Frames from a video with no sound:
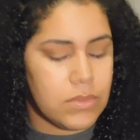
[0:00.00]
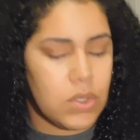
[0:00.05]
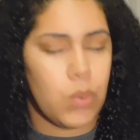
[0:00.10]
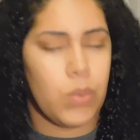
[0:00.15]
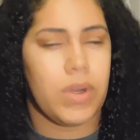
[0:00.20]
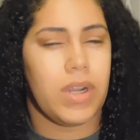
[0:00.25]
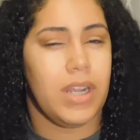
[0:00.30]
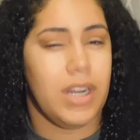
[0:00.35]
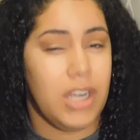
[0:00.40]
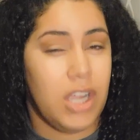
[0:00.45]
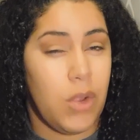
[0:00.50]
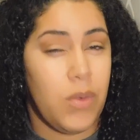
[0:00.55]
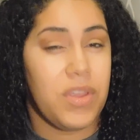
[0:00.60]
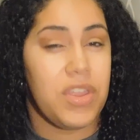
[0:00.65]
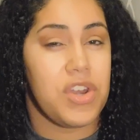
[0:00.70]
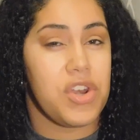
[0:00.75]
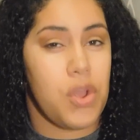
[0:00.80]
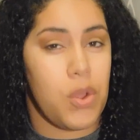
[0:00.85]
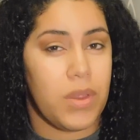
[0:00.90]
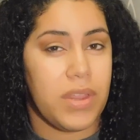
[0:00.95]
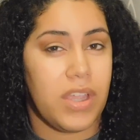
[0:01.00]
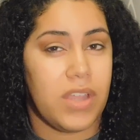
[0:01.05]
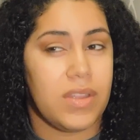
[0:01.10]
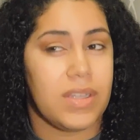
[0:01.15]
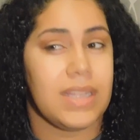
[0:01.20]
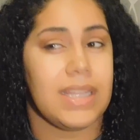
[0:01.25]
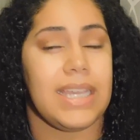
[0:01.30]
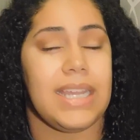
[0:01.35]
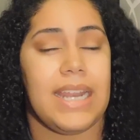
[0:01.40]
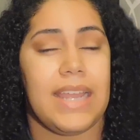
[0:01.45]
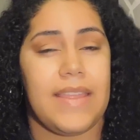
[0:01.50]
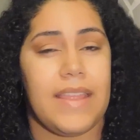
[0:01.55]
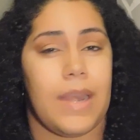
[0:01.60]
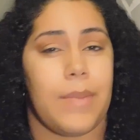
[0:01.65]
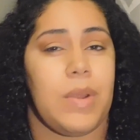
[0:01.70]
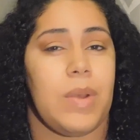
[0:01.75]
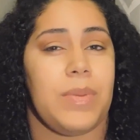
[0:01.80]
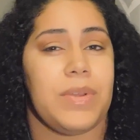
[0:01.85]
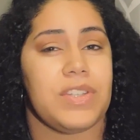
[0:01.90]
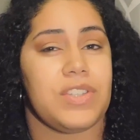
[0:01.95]
we're gonna go with Noli on the lid, and then I'm
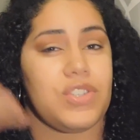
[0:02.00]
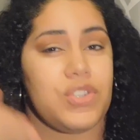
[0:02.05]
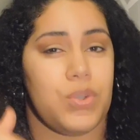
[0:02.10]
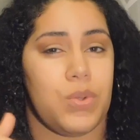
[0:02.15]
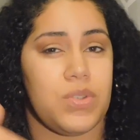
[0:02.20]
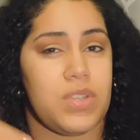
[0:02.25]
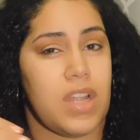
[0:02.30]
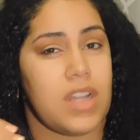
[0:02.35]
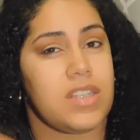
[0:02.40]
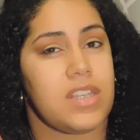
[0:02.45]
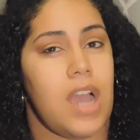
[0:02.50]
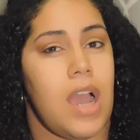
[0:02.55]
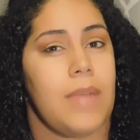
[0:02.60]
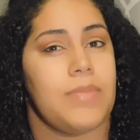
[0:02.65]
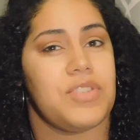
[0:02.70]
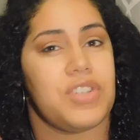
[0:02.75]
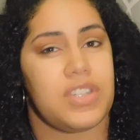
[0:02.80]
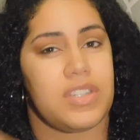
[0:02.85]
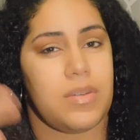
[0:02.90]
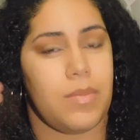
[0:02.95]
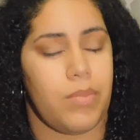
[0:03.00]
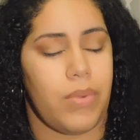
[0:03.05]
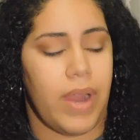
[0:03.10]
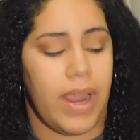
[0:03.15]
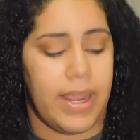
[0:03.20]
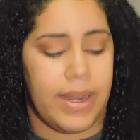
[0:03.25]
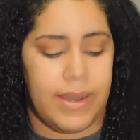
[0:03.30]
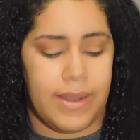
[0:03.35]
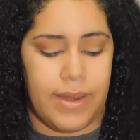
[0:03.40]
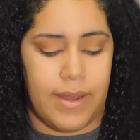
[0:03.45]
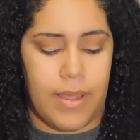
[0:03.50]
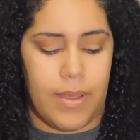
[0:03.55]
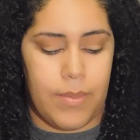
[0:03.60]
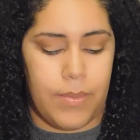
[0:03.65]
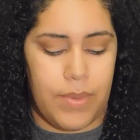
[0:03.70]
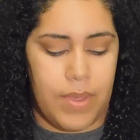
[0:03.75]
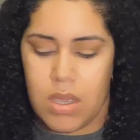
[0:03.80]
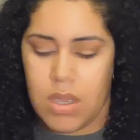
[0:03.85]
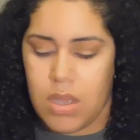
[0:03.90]
gonna put Suze on top just to brighten it up.